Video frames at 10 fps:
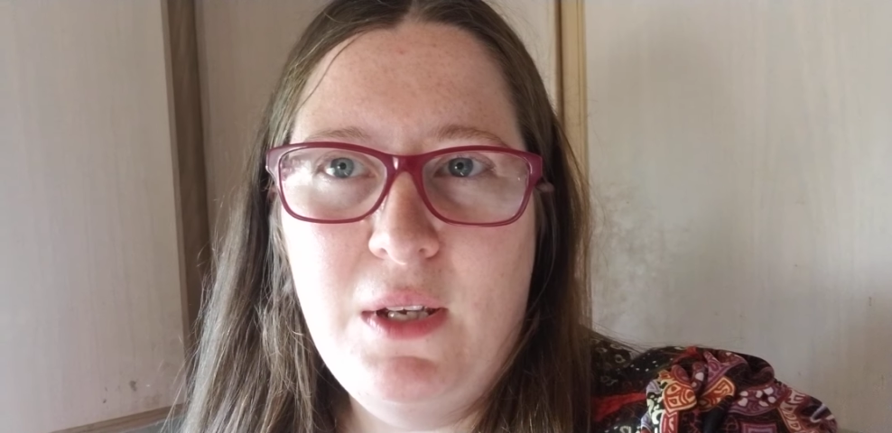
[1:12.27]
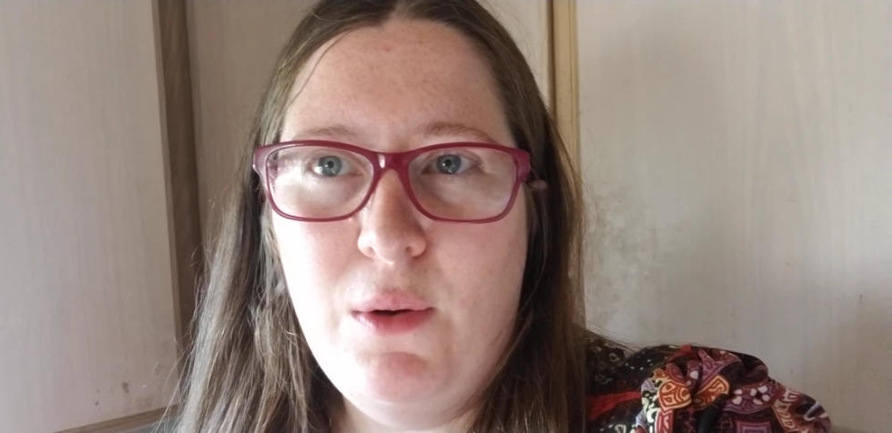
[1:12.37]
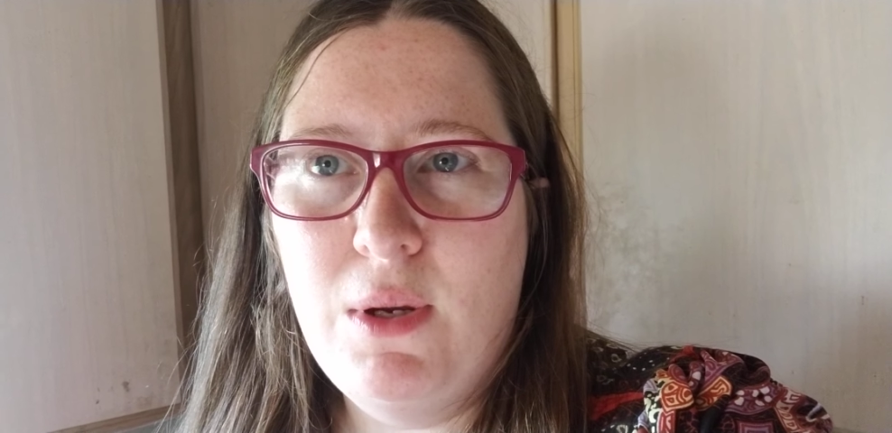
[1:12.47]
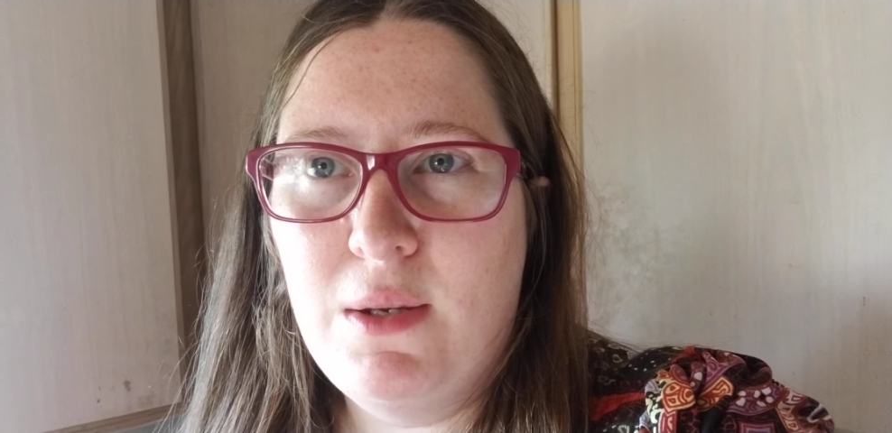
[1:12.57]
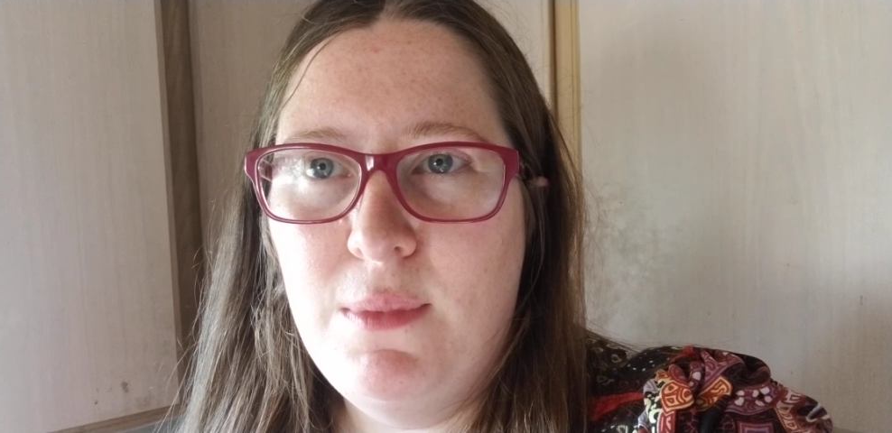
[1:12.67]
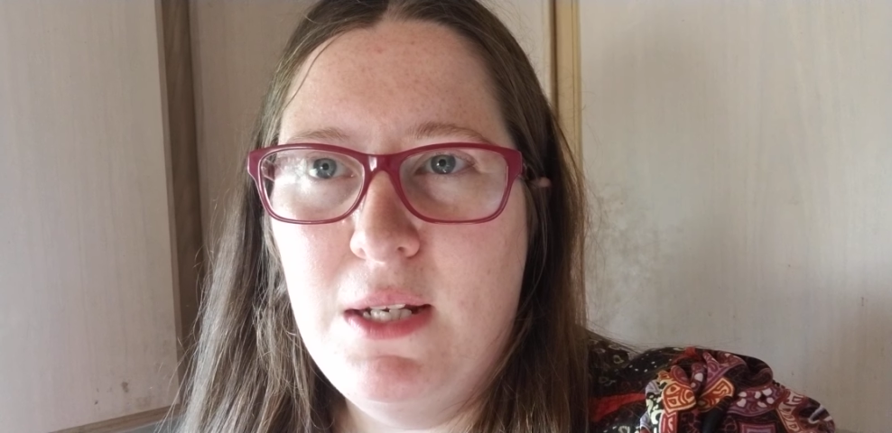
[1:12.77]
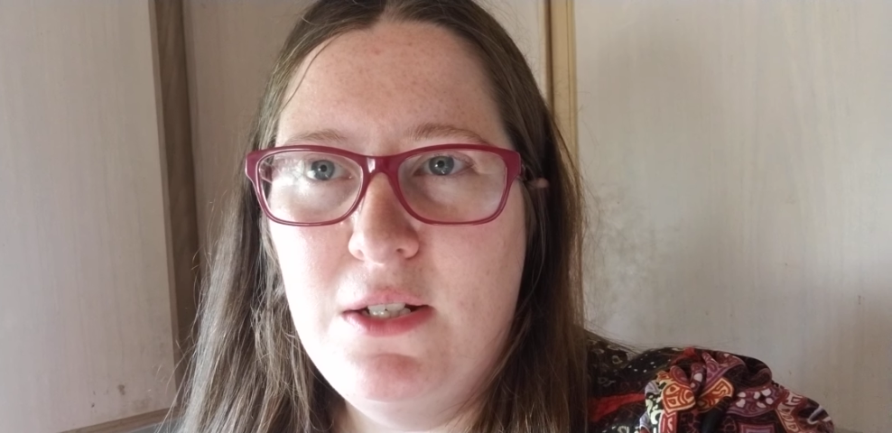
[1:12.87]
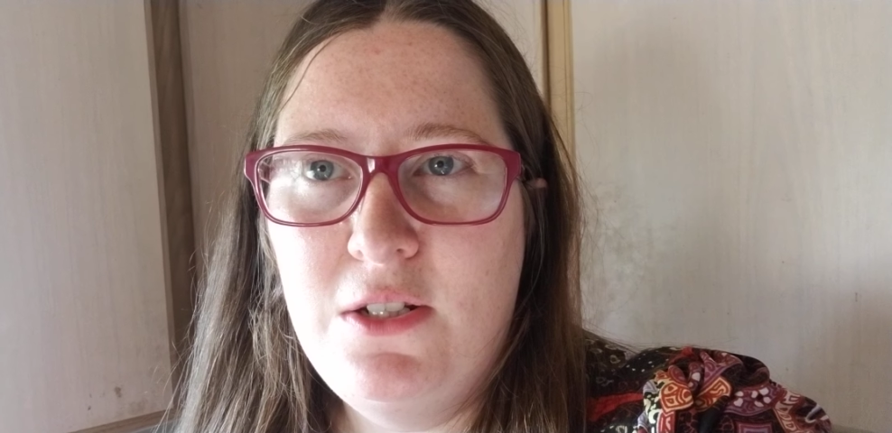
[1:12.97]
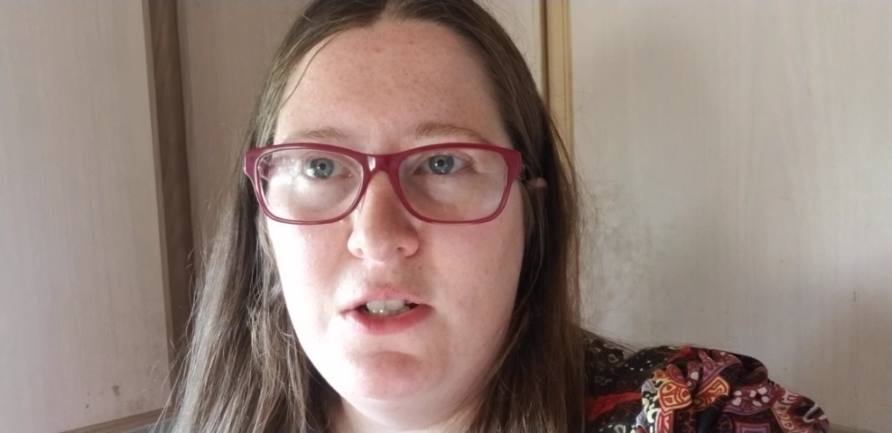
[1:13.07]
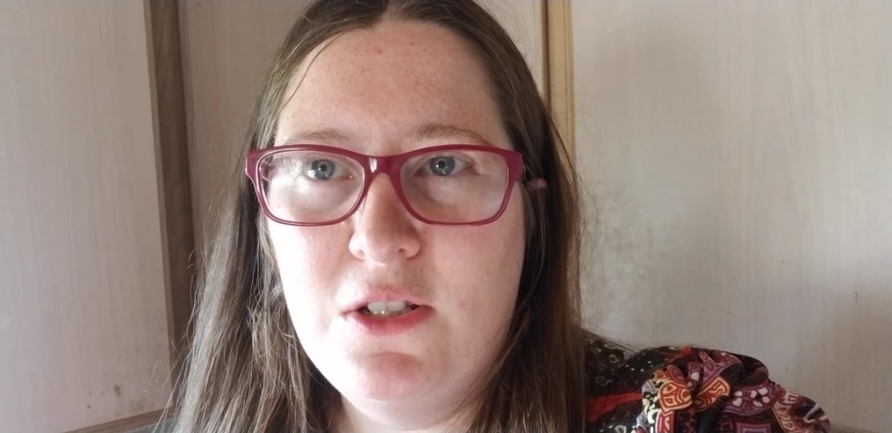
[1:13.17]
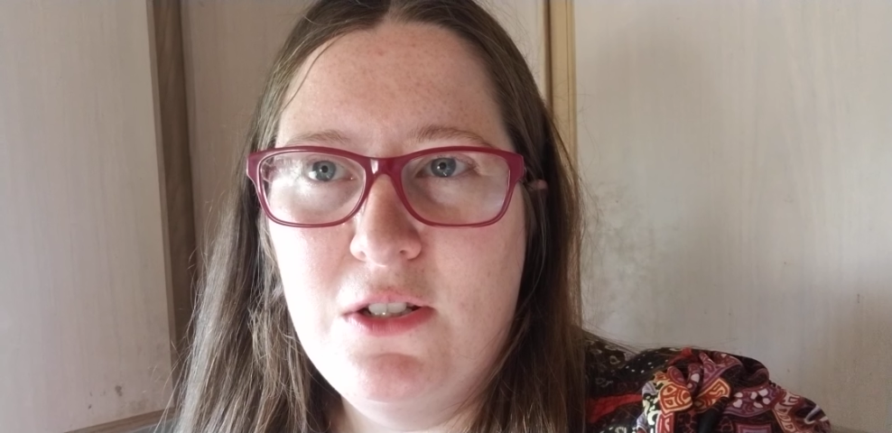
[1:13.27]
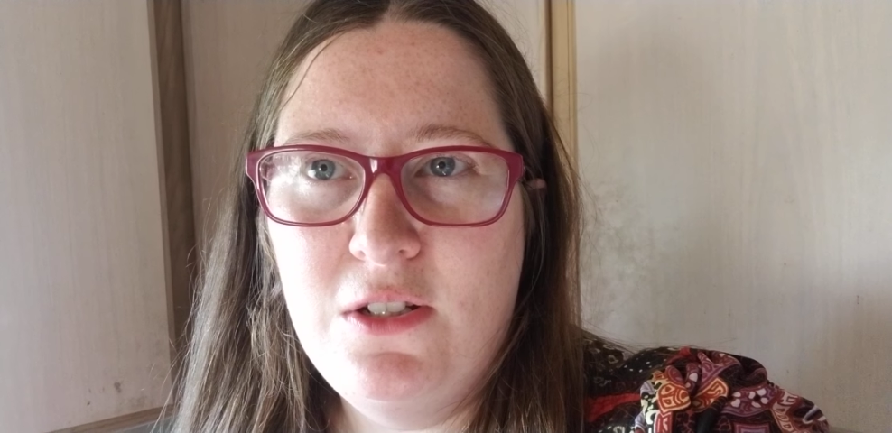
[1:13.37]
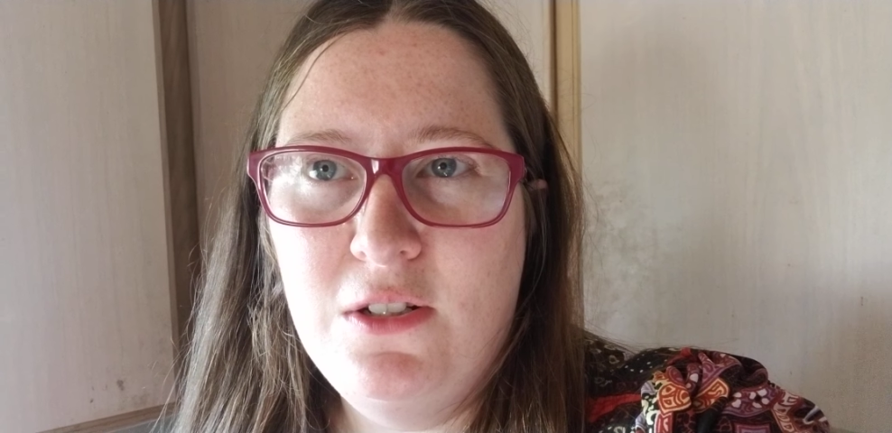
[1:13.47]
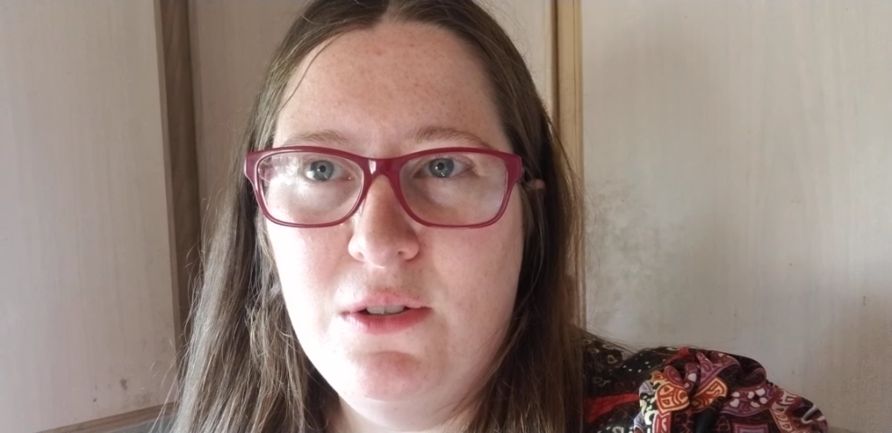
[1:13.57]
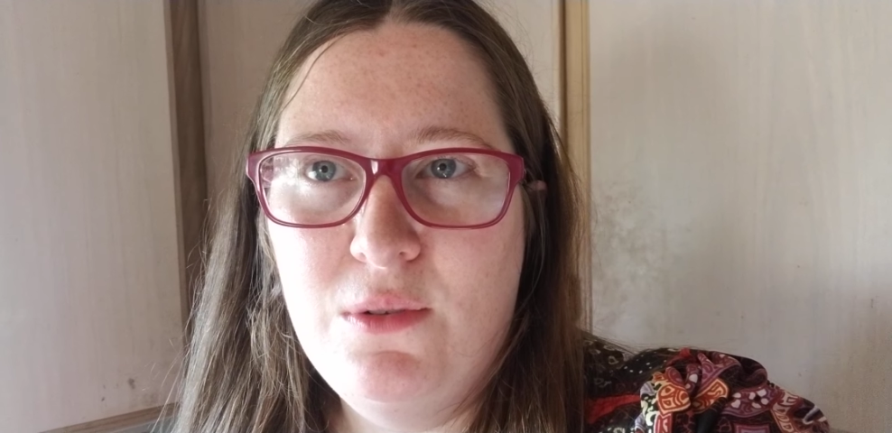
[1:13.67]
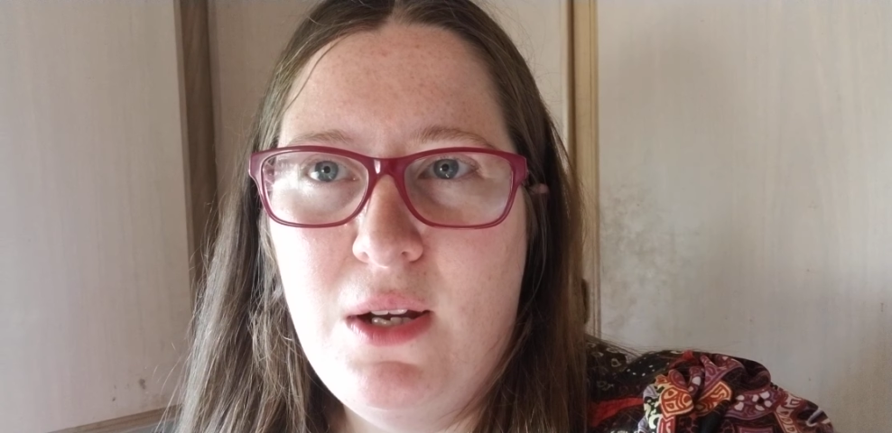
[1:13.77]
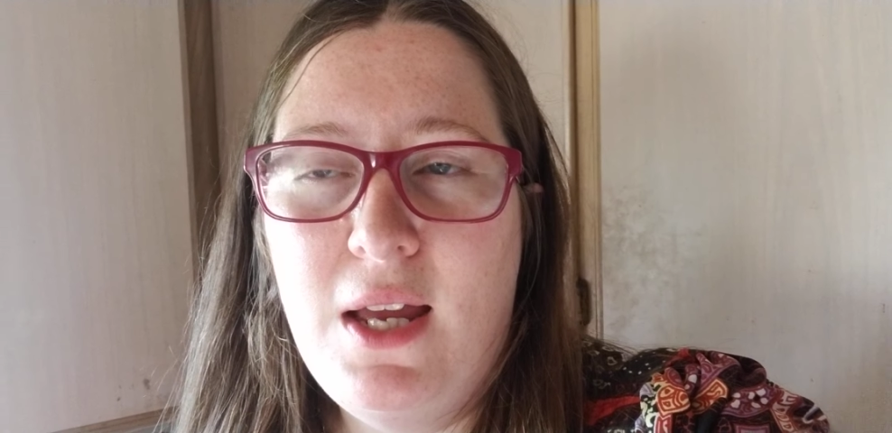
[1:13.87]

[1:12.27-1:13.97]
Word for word: I recommend just, you know,